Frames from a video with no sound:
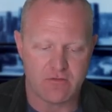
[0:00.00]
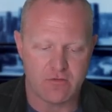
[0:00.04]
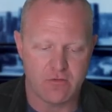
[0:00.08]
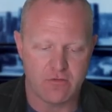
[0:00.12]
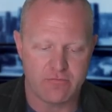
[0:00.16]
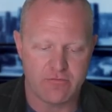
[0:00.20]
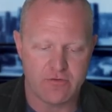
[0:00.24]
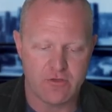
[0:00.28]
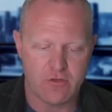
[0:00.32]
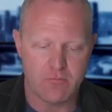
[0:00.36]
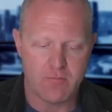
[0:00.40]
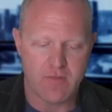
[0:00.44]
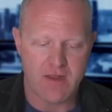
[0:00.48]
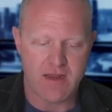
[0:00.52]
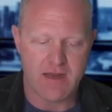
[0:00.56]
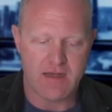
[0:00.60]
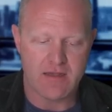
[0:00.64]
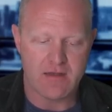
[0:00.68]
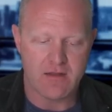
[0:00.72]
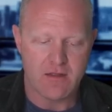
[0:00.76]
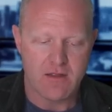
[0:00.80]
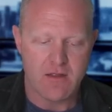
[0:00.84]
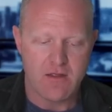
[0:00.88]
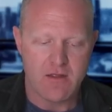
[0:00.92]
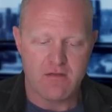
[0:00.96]
So if you
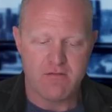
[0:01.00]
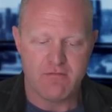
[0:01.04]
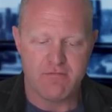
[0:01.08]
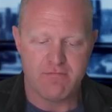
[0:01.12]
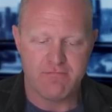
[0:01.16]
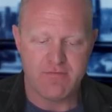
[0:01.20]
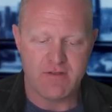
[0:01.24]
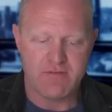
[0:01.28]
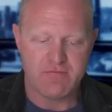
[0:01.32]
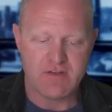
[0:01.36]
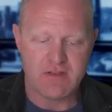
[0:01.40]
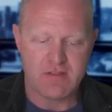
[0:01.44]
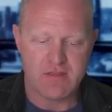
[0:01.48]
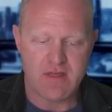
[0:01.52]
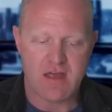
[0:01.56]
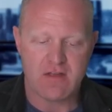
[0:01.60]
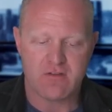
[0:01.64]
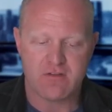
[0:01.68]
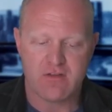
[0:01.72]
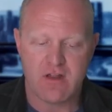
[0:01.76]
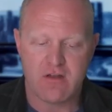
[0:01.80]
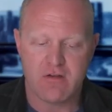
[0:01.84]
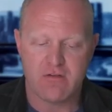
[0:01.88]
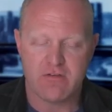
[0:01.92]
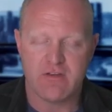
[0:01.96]
made
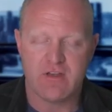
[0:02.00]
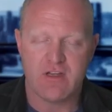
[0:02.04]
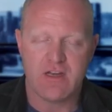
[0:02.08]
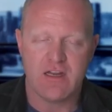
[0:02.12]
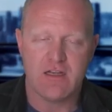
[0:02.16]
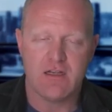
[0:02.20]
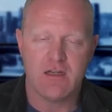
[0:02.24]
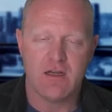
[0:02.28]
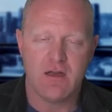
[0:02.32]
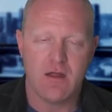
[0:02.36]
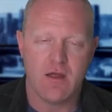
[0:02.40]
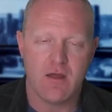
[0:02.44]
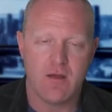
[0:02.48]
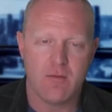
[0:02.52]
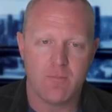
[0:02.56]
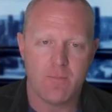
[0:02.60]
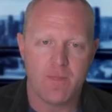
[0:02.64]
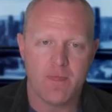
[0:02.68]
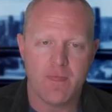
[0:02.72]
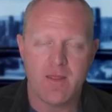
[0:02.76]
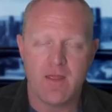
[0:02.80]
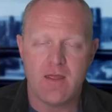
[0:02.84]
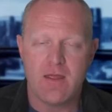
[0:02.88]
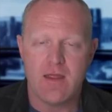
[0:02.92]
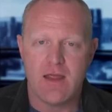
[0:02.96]
$50,000 in
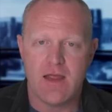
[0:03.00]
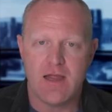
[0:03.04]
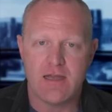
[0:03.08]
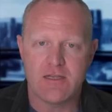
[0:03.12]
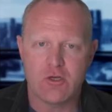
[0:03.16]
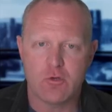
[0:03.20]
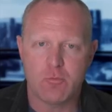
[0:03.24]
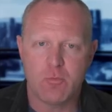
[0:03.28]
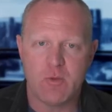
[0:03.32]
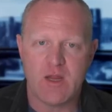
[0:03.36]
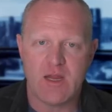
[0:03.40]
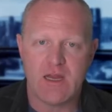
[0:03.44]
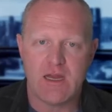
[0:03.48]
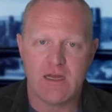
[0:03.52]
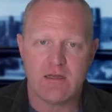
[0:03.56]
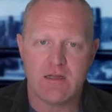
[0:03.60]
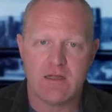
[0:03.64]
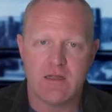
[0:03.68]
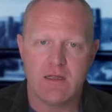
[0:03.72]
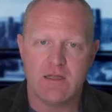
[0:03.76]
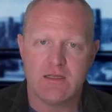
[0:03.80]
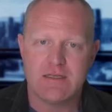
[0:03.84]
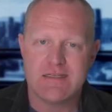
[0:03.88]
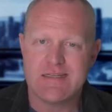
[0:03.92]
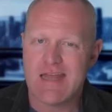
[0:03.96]
income and you
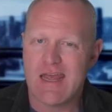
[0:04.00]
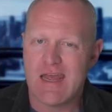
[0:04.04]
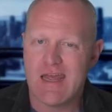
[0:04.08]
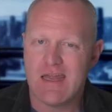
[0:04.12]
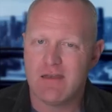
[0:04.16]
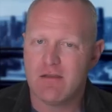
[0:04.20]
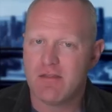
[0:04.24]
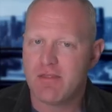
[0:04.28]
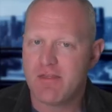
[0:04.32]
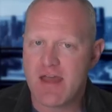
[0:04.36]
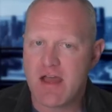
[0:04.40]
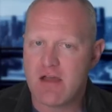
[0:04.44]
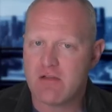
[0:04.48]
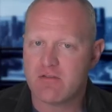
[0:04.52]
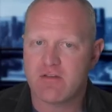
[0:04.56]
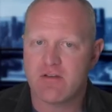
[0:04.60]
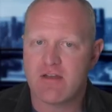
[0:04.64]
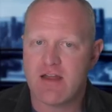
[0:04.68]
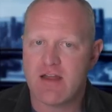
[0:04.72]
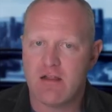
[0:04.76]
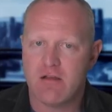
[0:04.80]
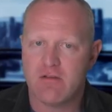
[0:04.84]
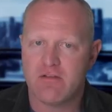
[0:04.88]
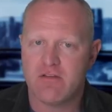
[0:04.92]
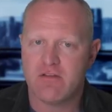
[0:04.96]
paid
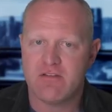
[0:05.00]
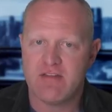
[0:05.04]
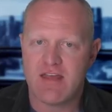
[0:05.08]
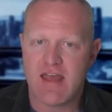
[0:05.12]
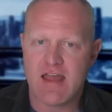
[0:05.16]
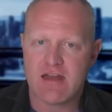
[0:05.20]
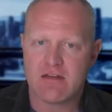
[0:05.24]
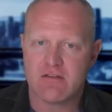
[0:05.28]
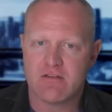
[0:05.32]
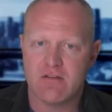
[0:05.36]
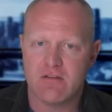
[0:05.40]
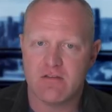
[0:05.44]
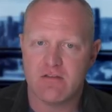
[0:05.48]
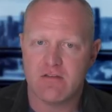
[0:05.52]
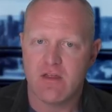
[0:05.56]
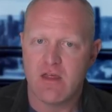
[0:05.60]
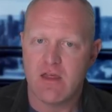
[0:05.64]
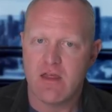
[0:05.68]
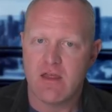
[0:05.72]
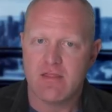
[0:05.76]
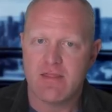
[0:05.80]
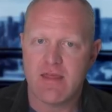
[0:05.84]
$10,000 in taxes,